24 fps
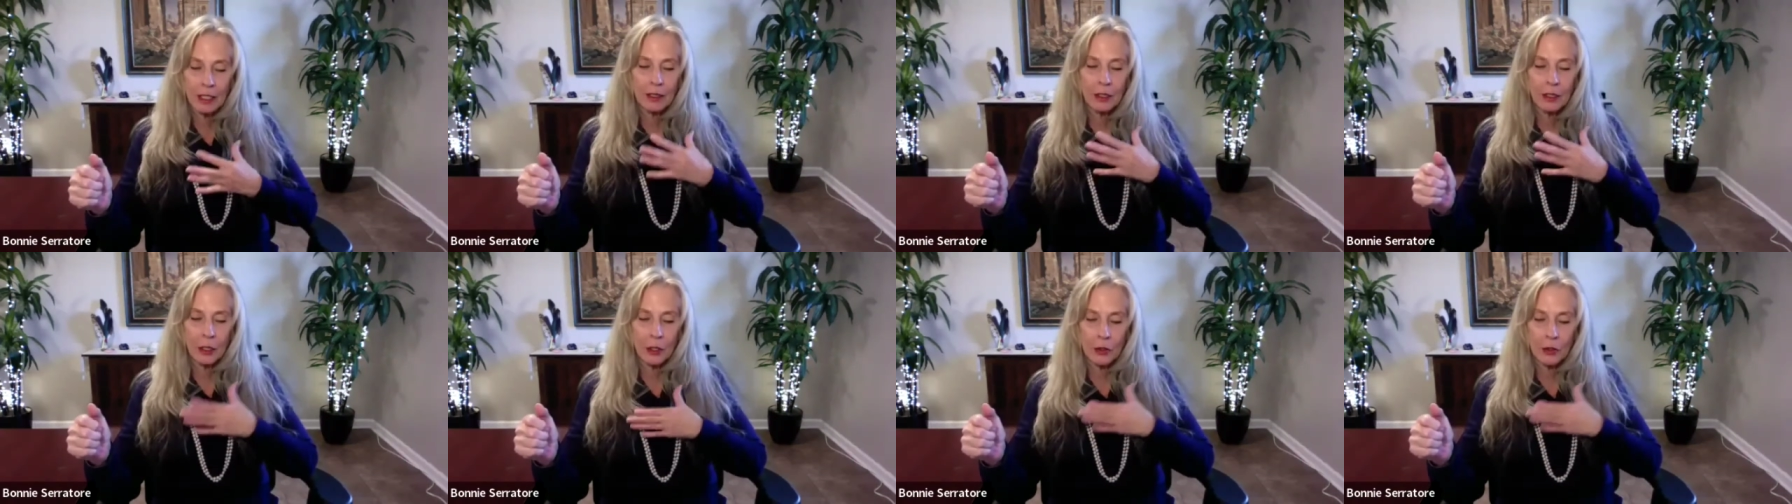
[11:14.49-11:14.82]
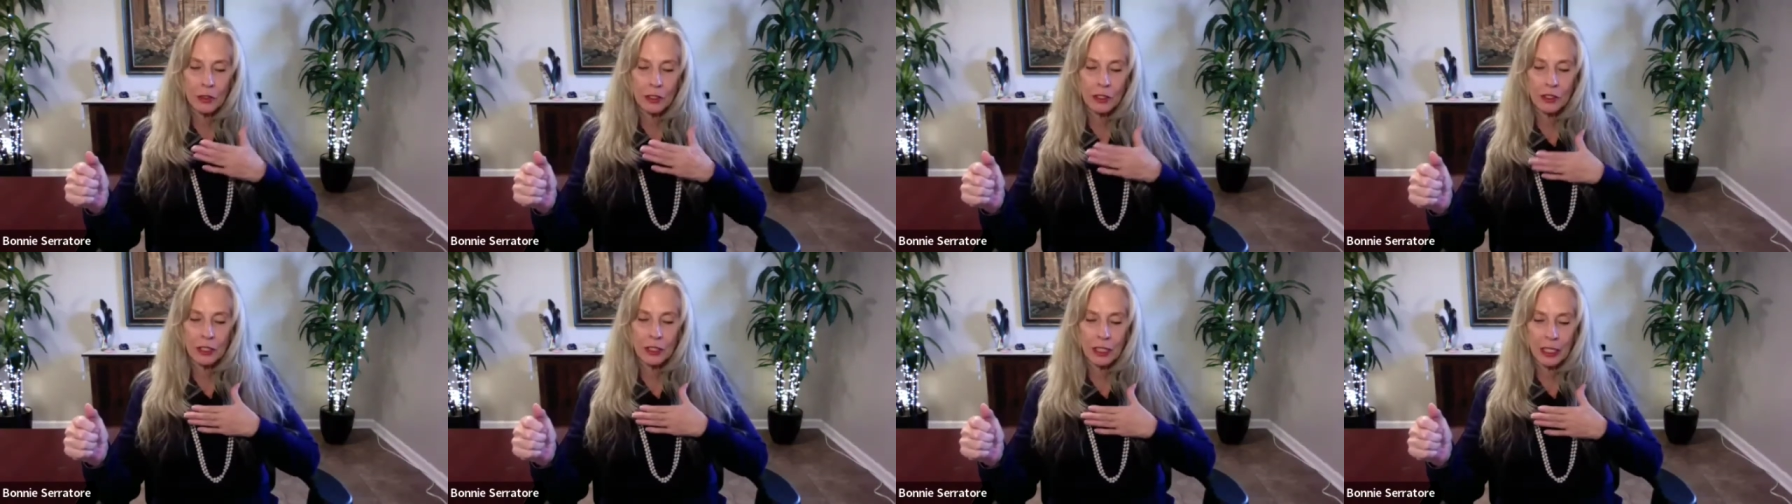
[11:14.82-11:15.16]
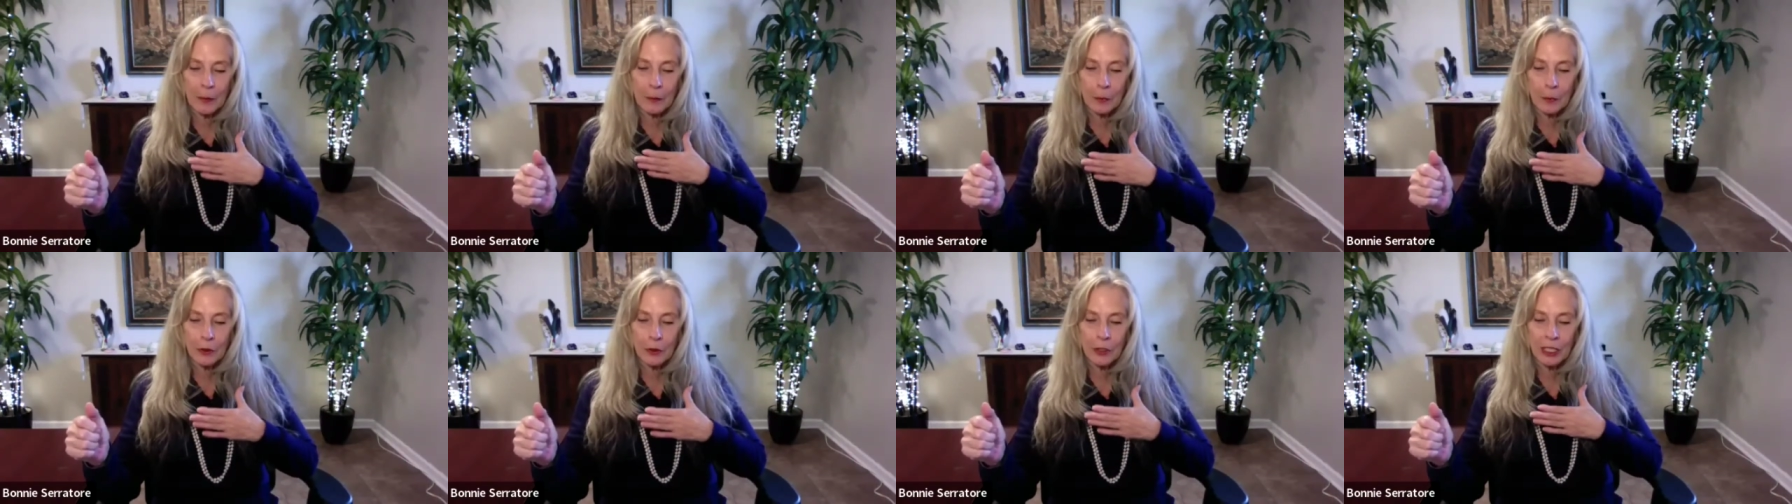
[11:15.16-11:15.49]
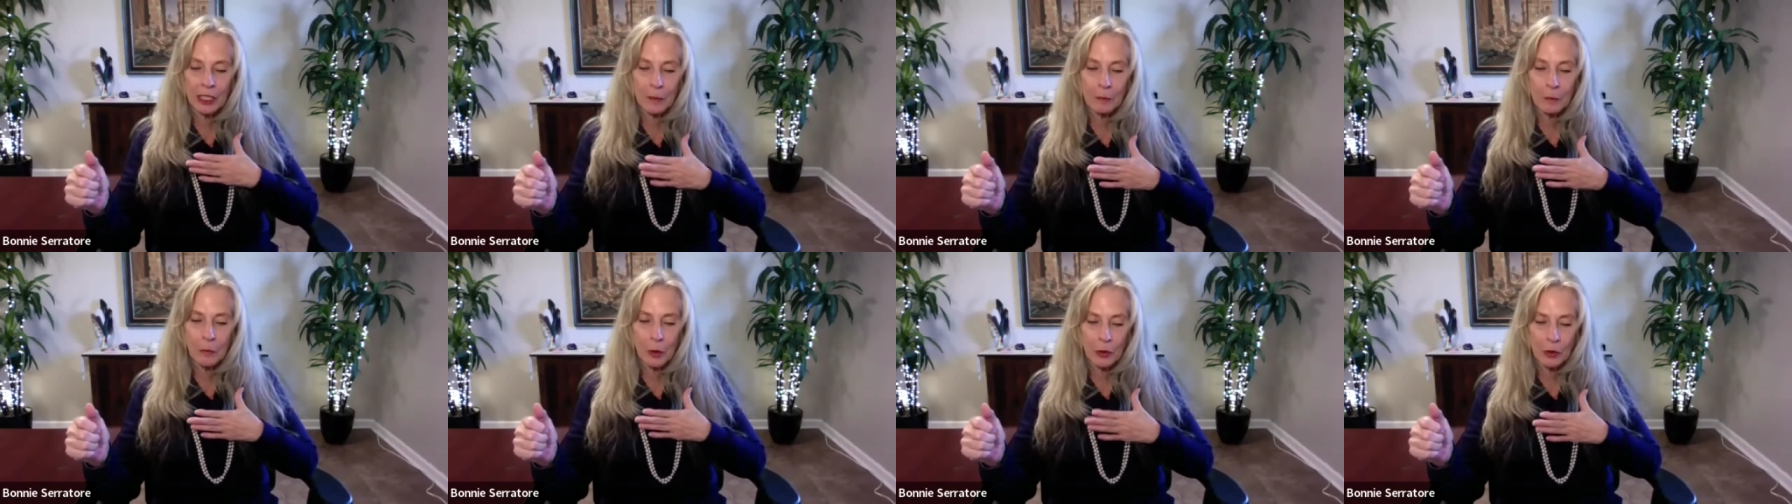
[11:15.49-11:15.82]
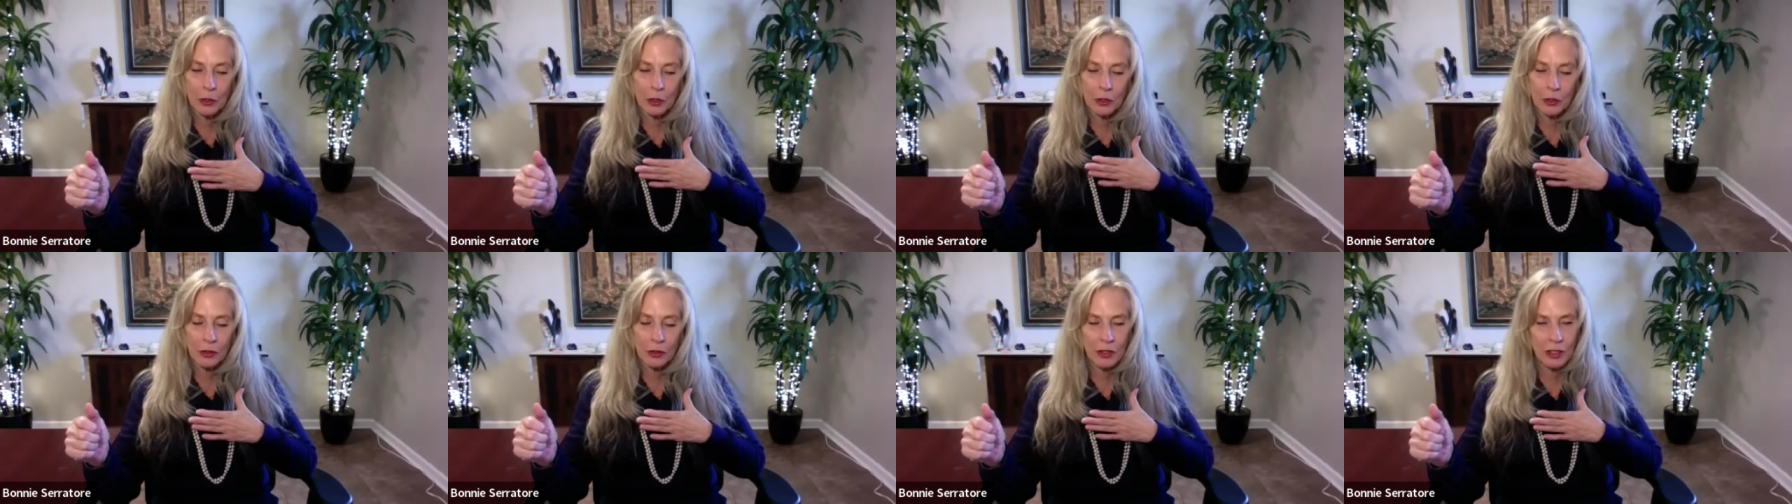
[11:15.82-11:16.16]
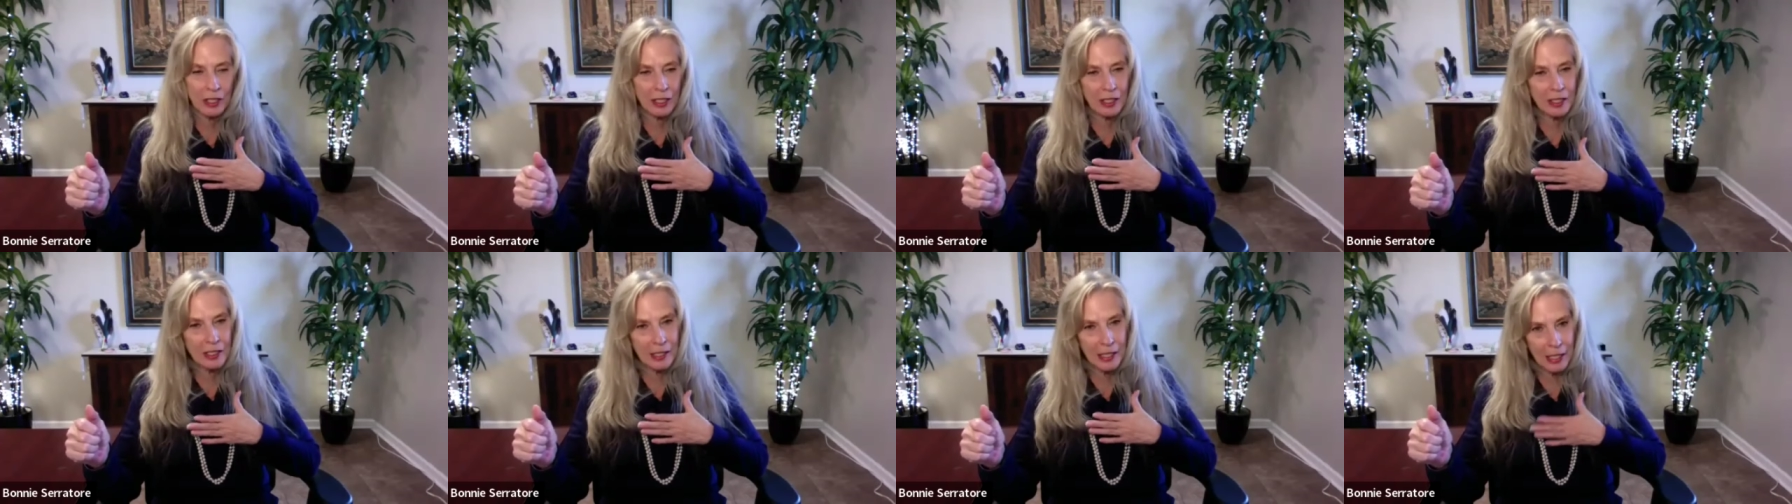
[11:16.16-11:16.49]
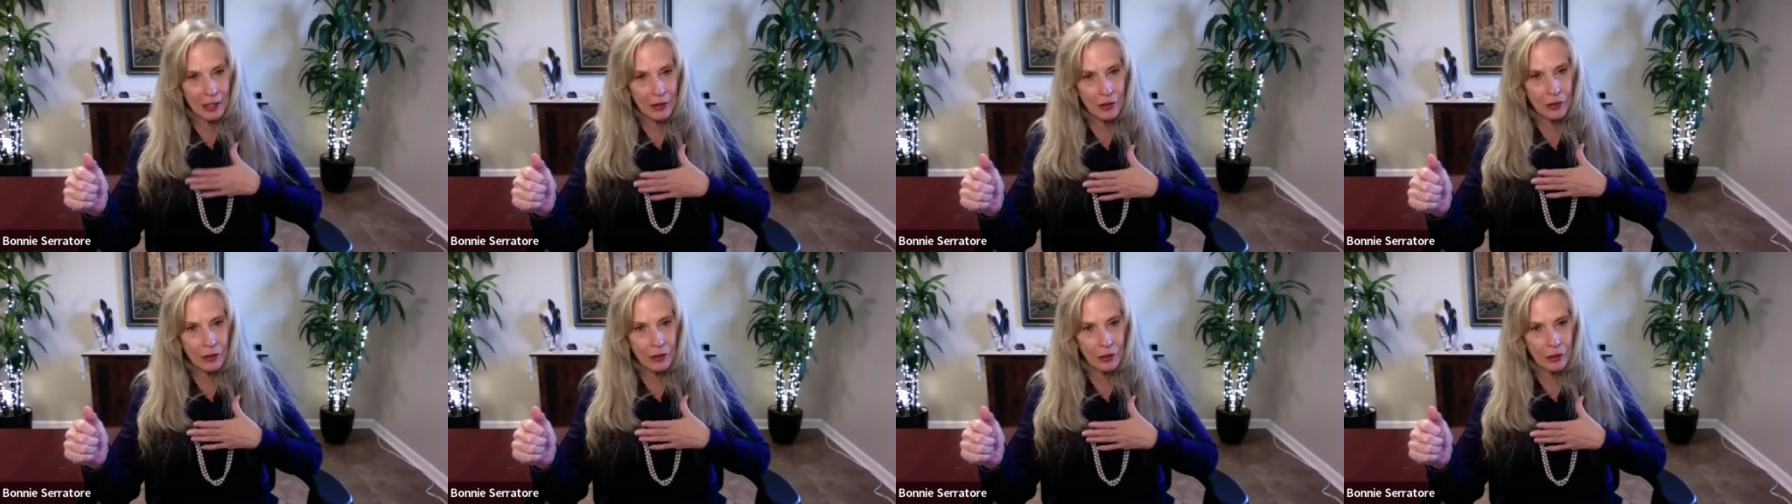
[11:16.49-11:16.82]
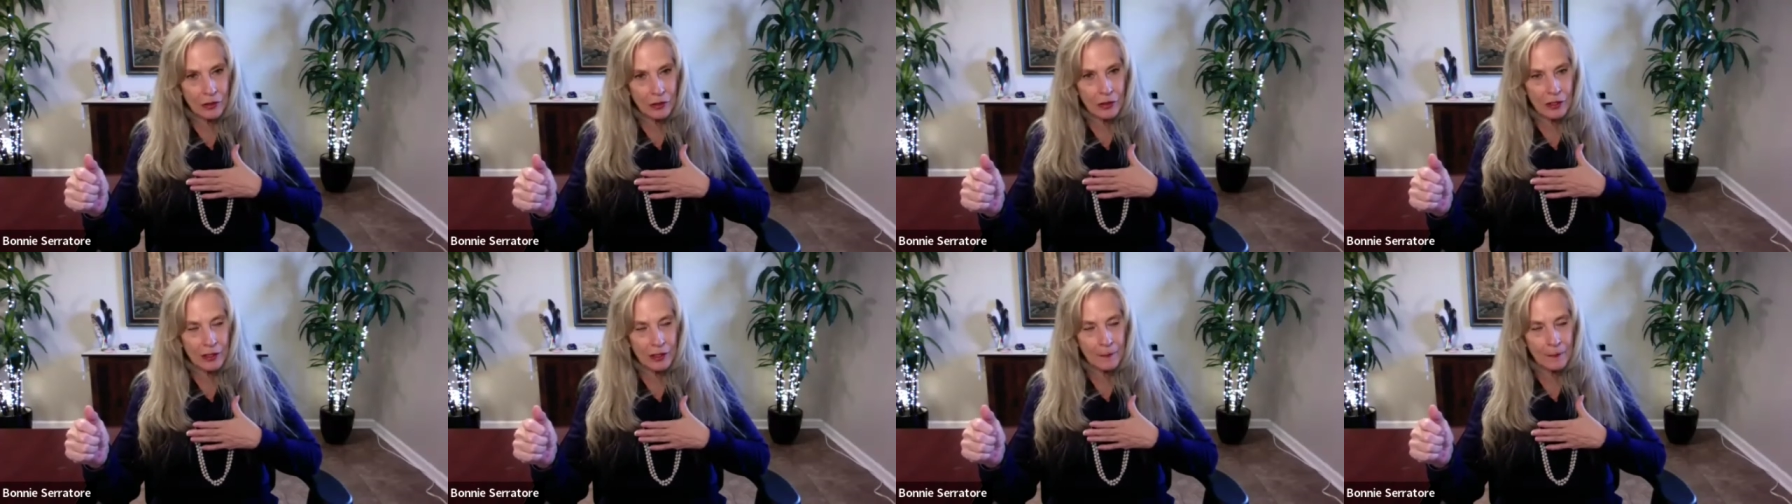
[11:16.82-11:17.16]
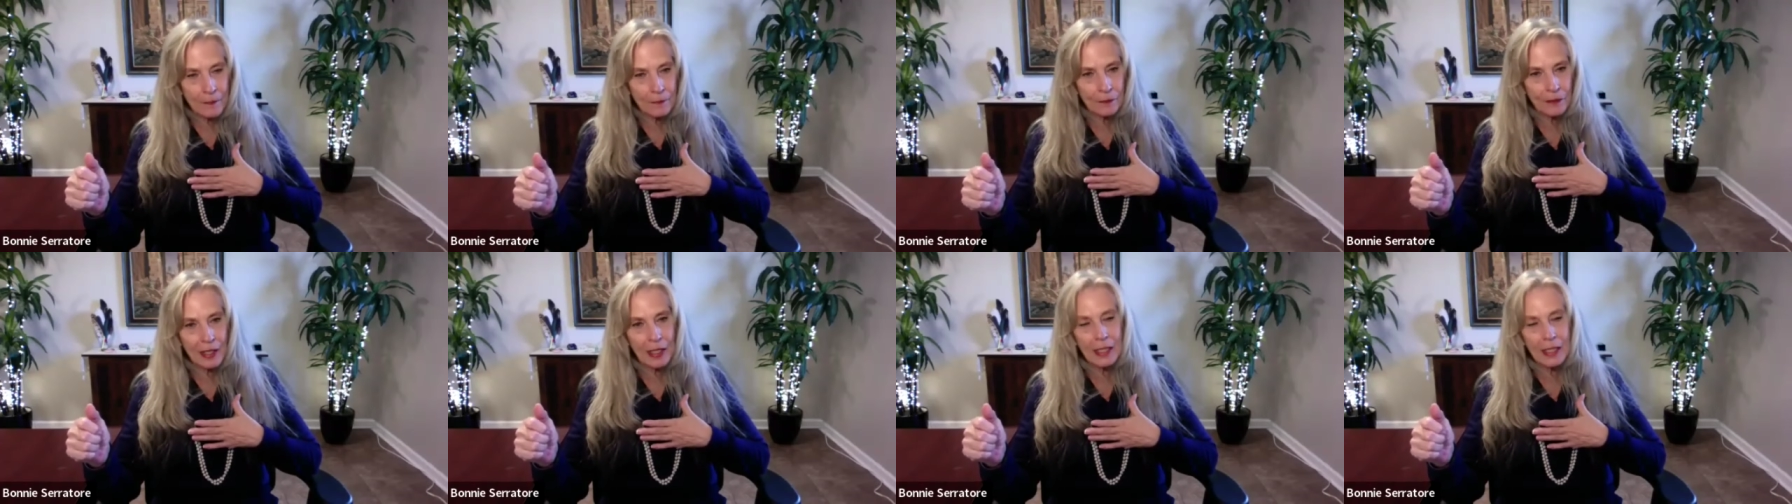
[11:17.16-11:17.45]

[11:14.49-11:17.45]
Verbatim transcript: those deeper emotional sensations.